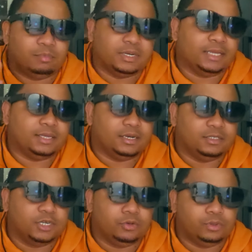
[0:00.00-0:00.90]
I'm glad that it
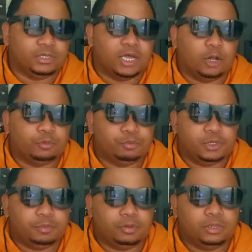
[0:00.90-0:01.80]
genuinely helped
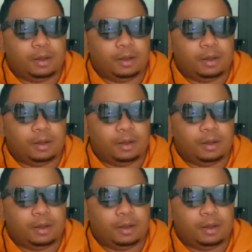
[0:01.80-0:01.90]
people.